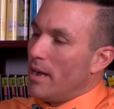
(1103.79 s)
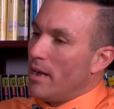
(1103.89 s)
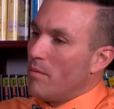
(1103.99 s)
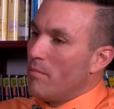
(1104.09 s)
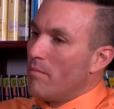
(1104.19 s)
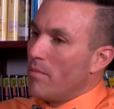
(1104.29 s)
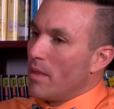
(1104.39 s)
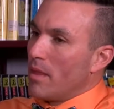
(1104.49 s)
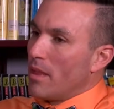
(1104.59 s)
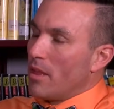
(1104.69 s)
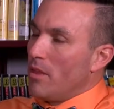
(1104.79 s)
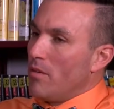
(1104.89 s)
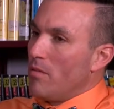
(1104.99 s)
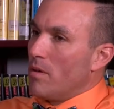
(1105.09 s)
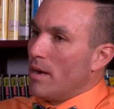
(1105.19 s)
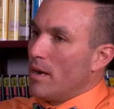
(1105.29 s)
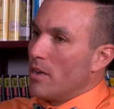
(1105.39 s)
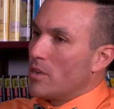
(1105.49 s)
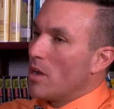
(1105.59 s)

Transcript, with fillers: Um, you uh,